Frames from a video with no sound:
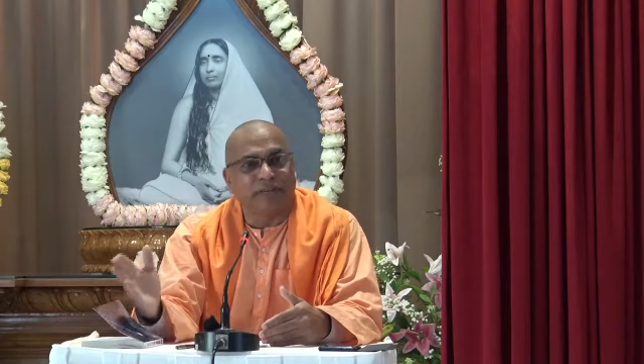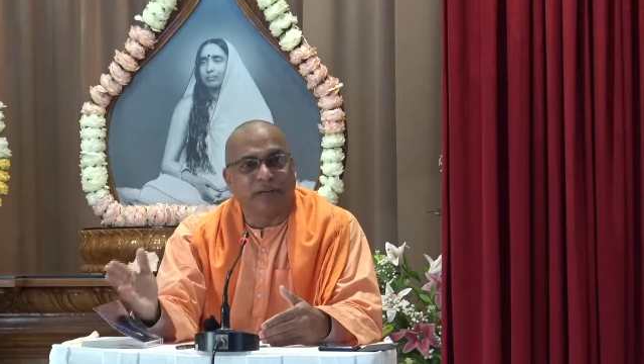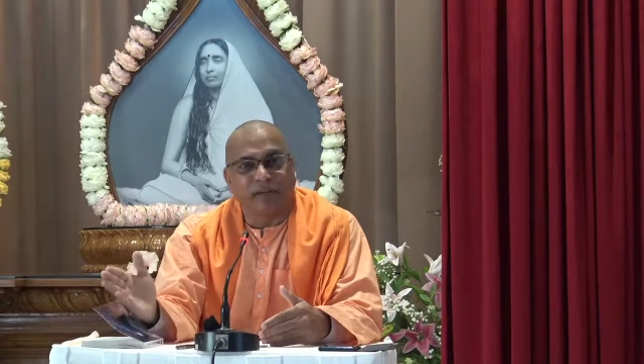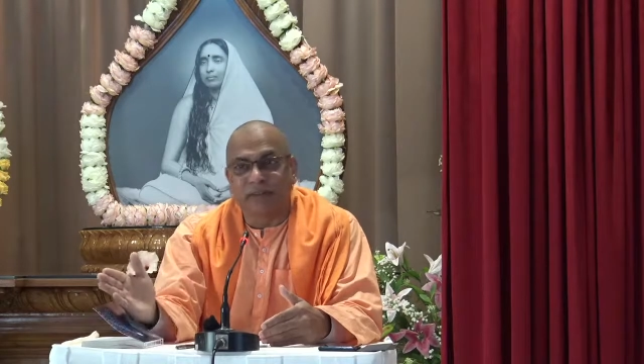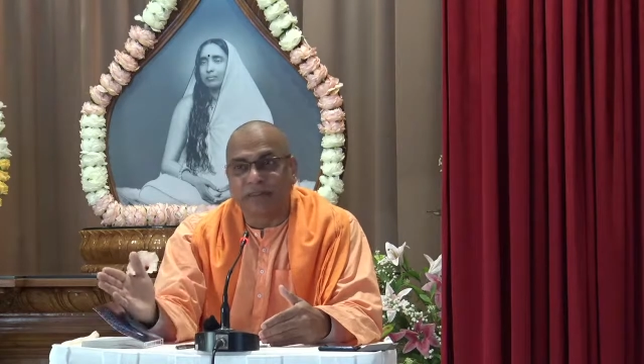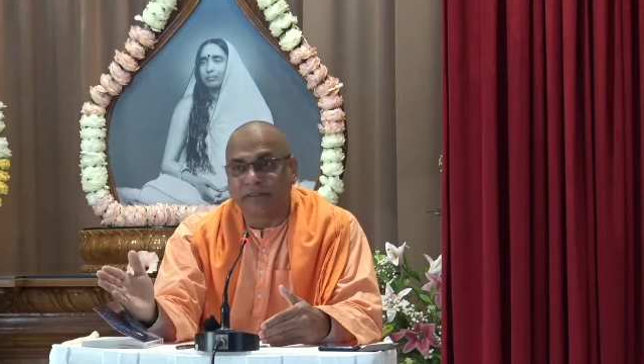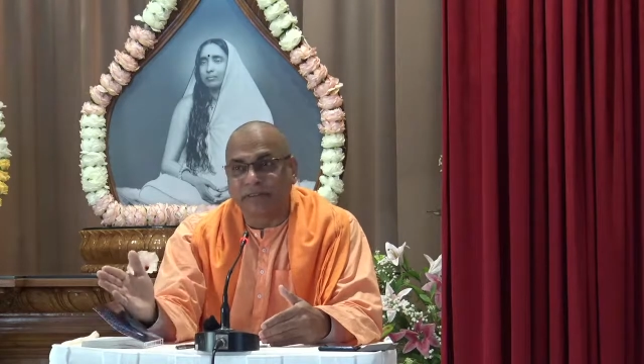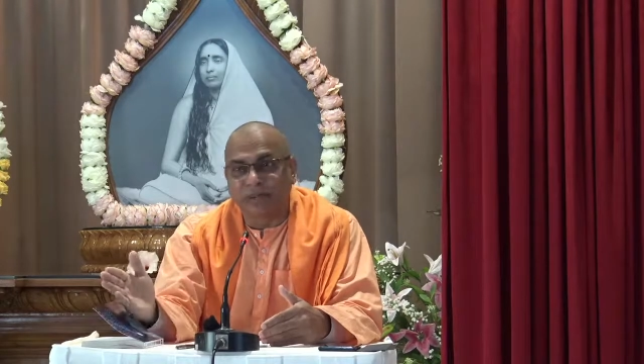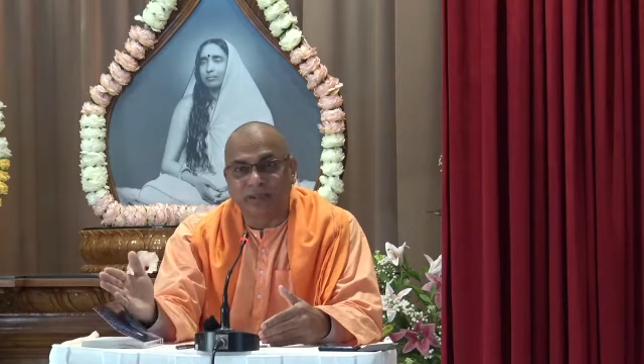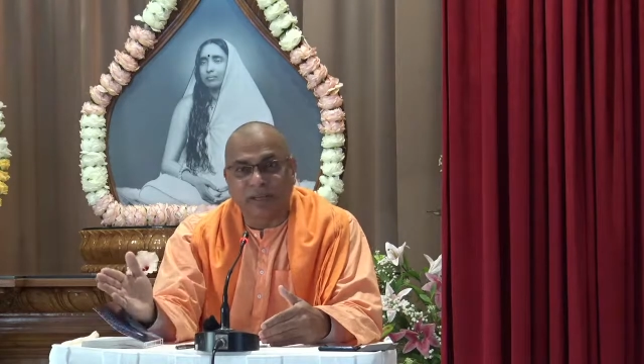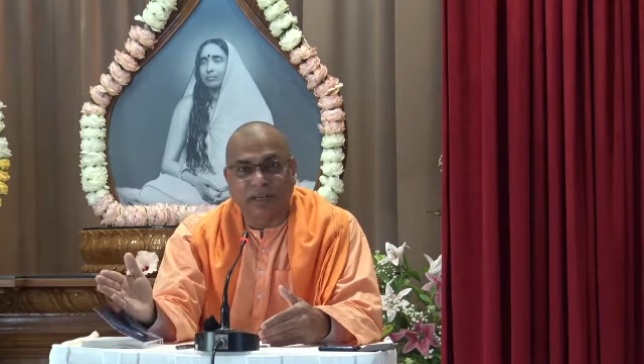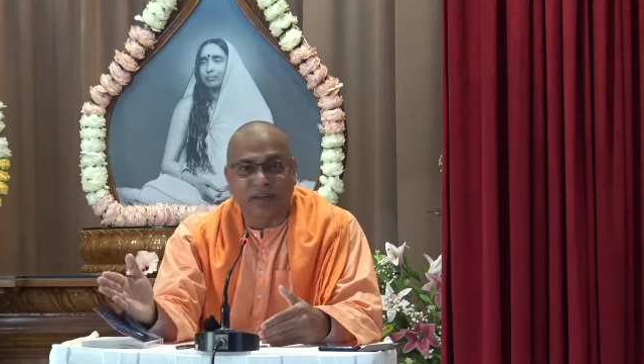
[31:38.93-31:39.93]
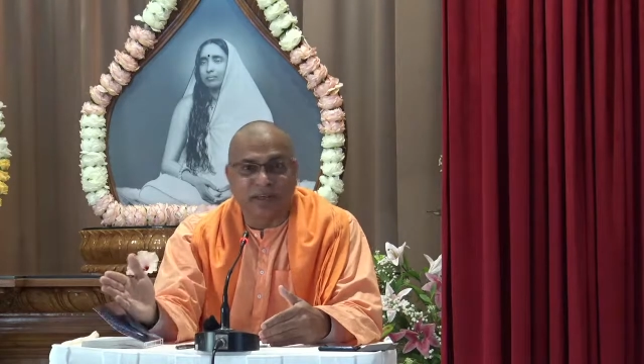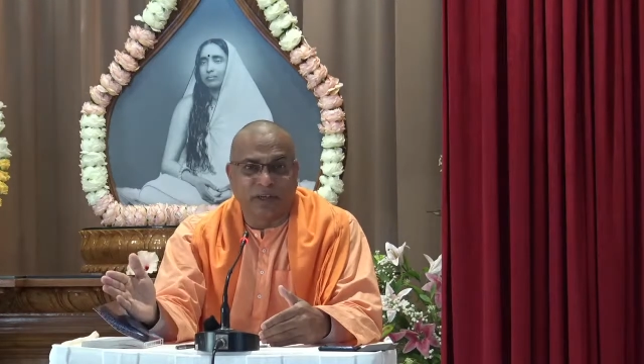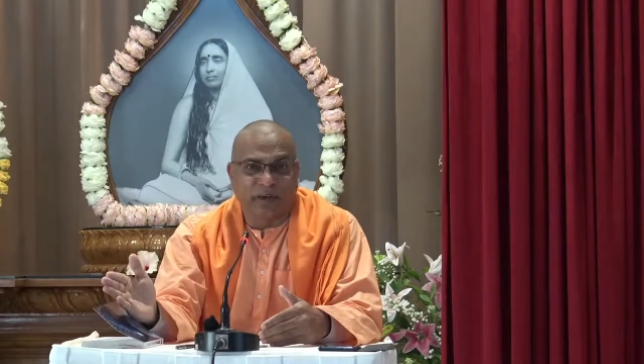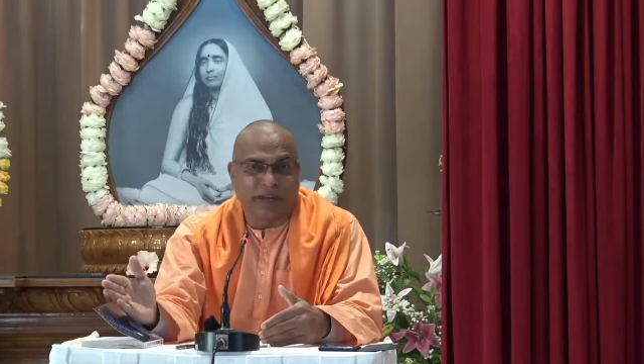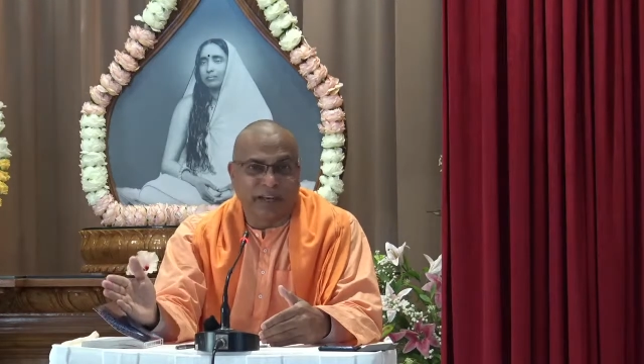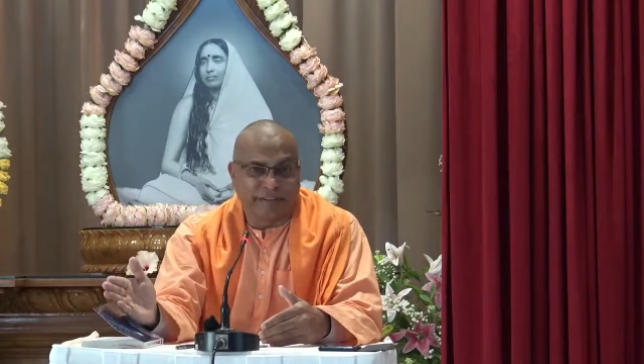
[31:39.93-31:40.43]
better off those
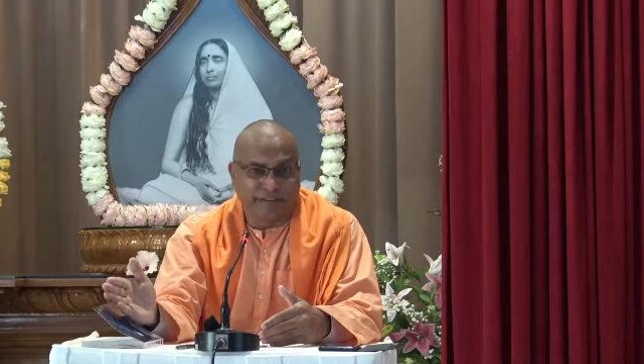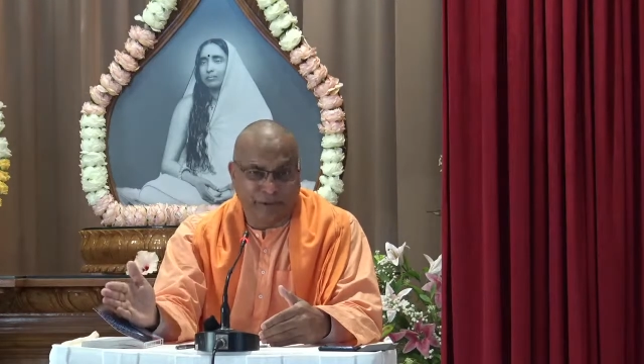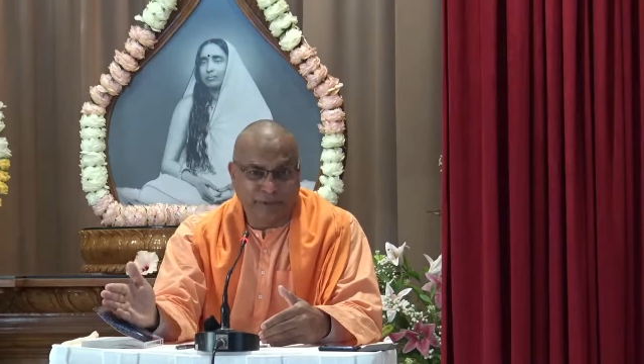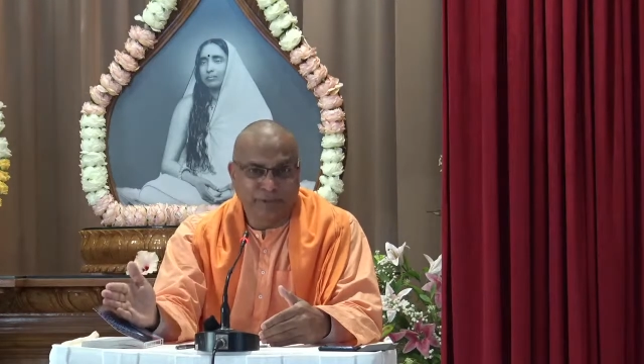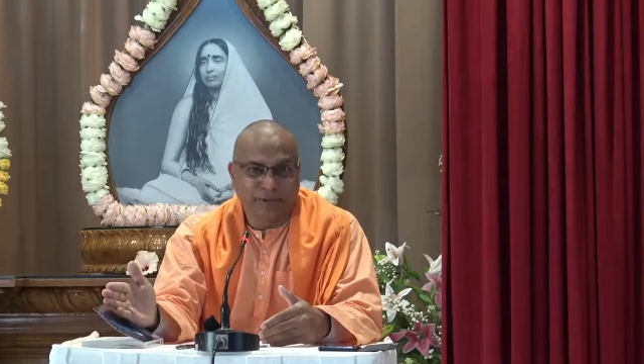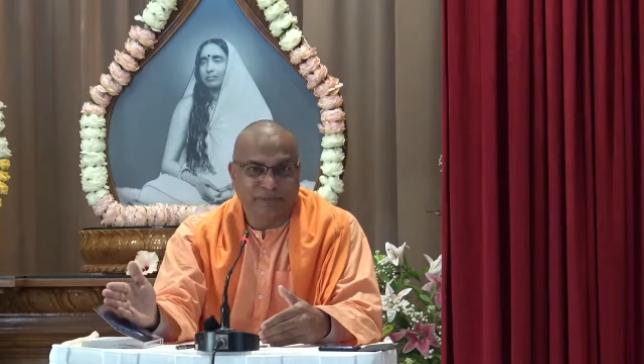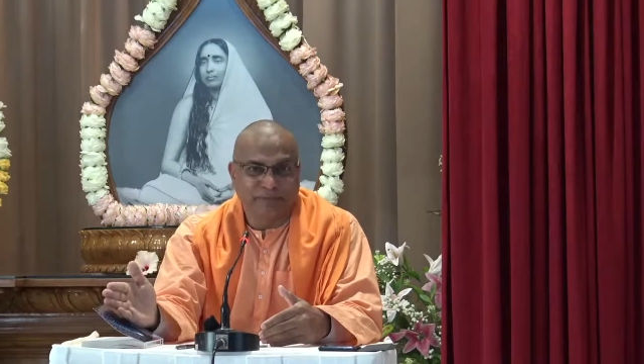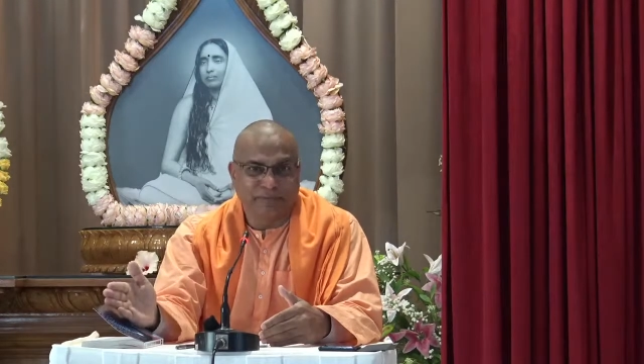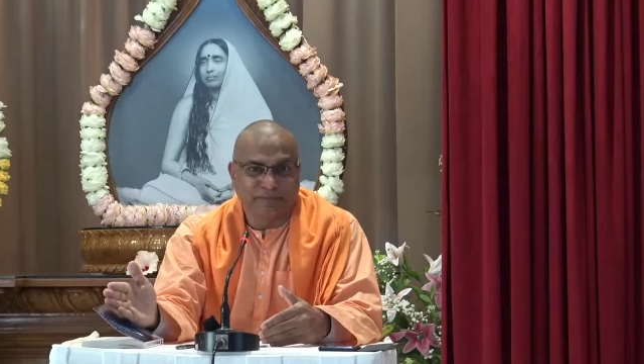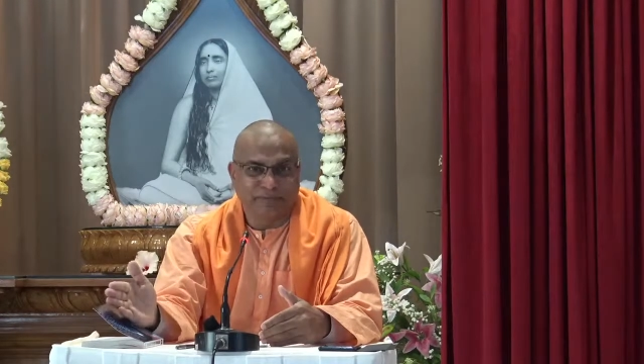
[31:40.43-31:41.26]
lower life forms,